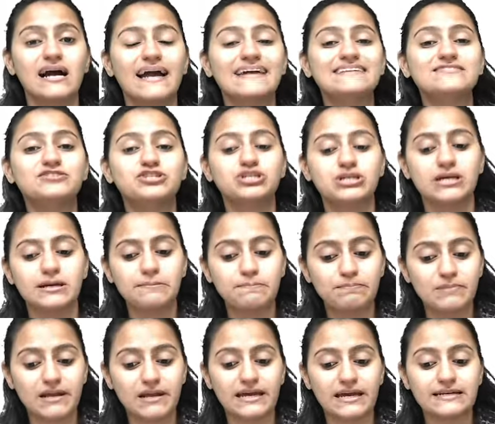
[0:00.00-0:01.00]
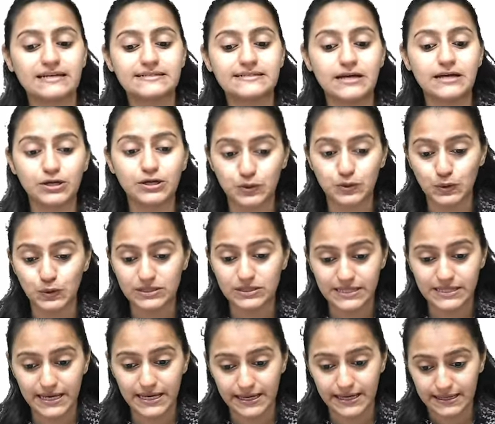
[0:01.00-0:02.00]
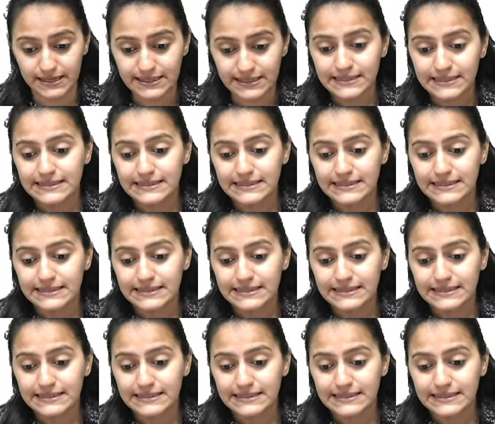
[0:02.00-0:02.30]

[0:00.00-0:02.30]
IgA, plays a role there.